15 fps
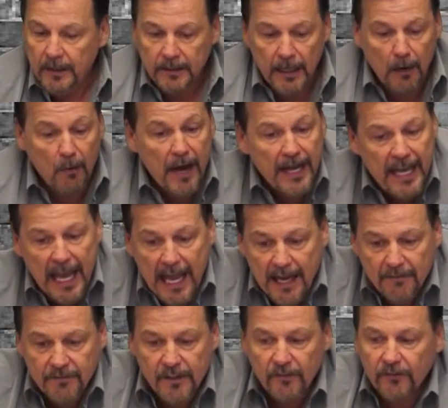Now, I
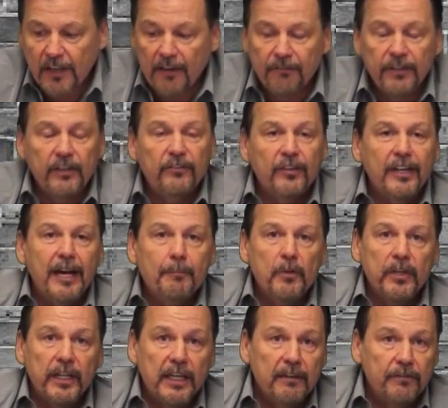have this evidence, and I'm
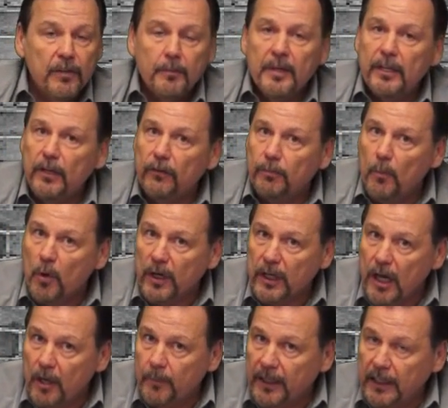going to give them, and there's more
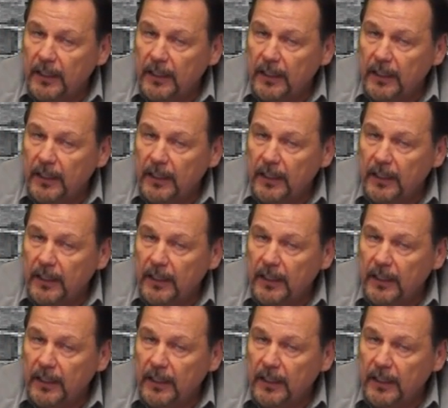coming.